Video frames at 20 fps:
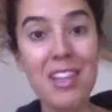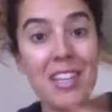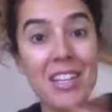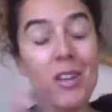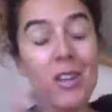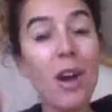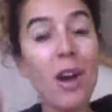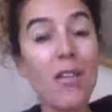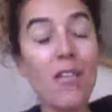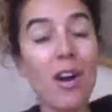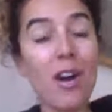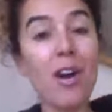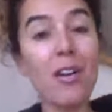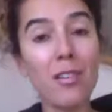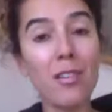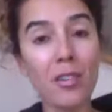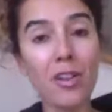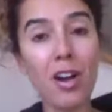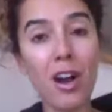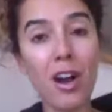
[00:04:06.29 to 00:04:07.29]
And then you have
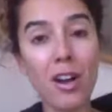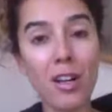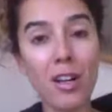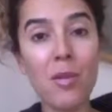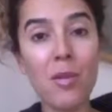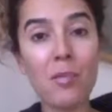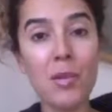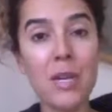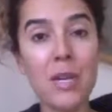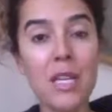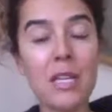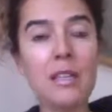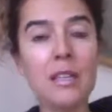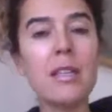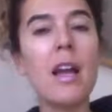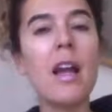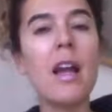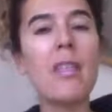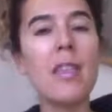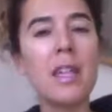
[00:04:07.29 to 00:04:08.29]
other car companies
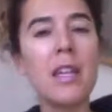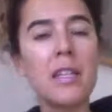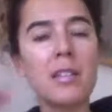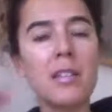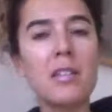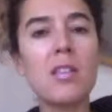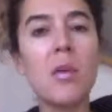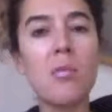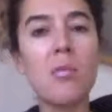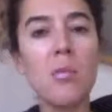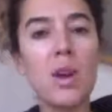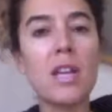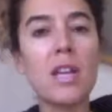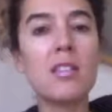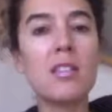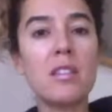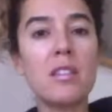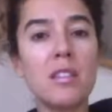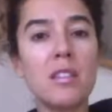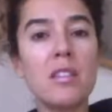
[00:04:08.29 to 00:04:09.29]
that in some
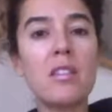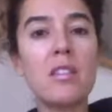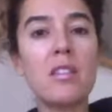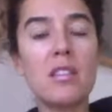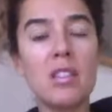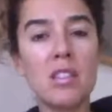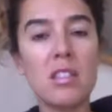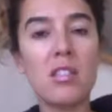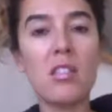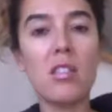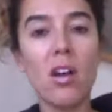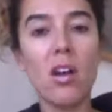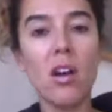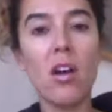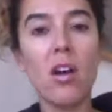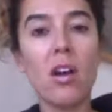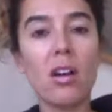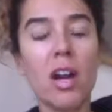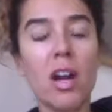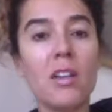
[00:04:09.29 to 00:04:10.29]
ways still
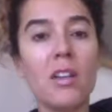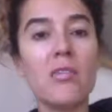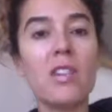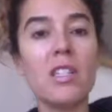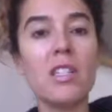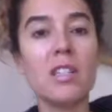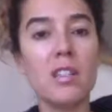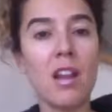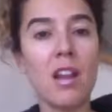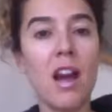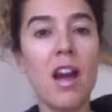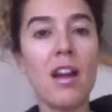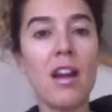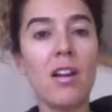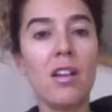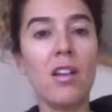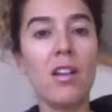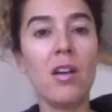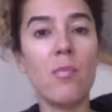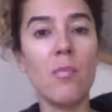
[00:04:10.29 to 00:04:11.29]
are kind of in
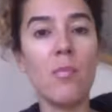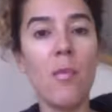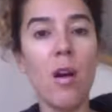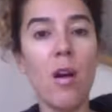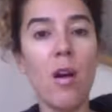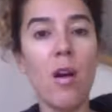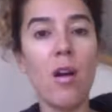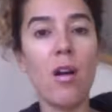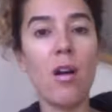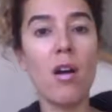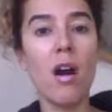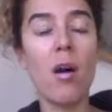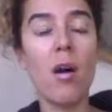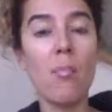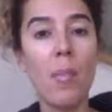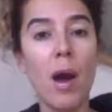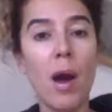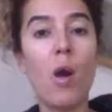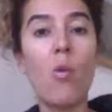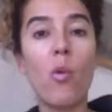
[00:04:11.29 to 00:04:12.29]
denial of,
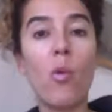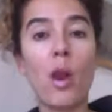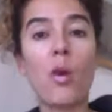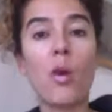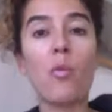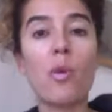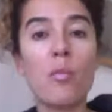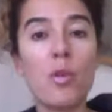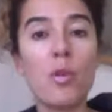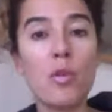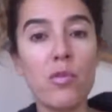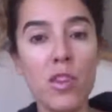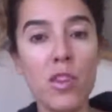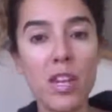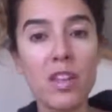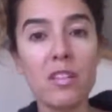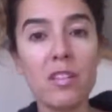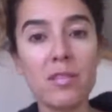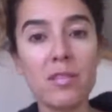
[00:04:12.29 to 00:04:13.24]
about where we're moving.